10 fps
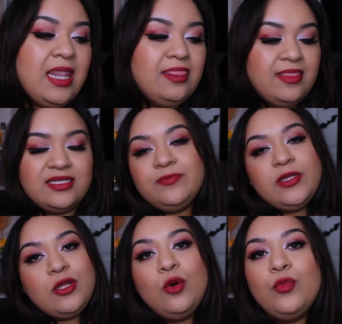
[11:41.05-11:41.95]
Let me
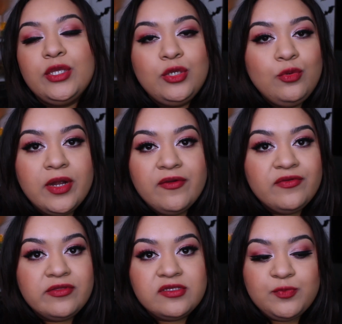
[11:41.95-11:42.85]
know what you wear
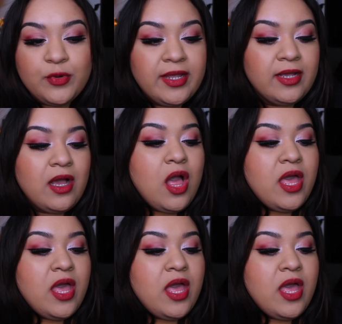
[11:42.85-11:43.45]
for the spring,